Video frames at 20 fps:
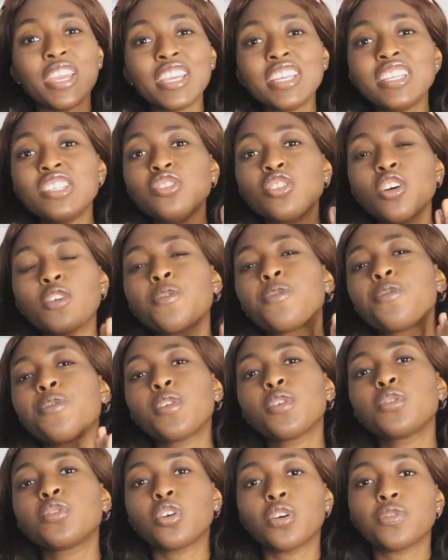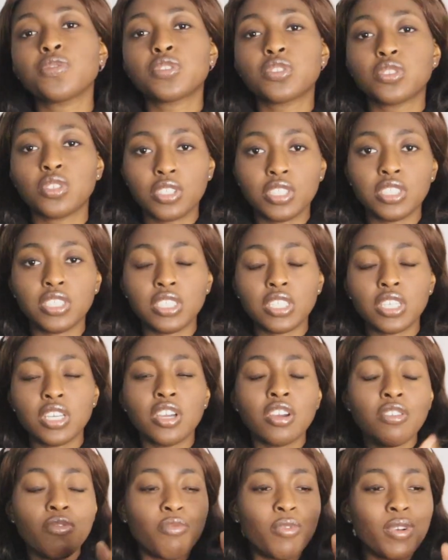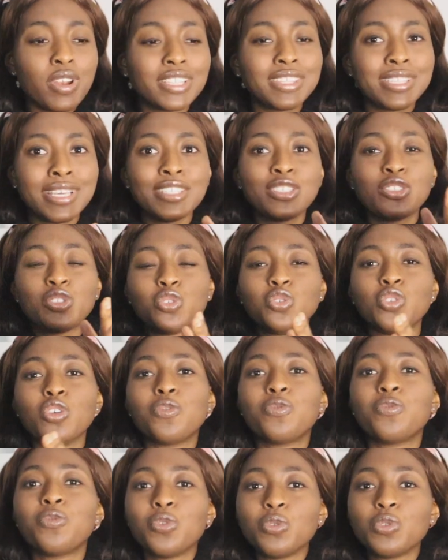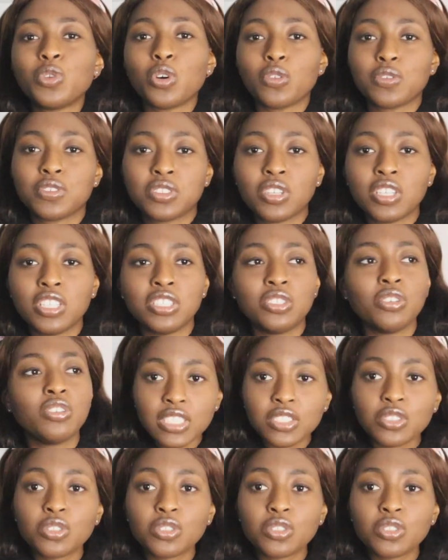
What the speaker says: in your field of study, related to your field of study.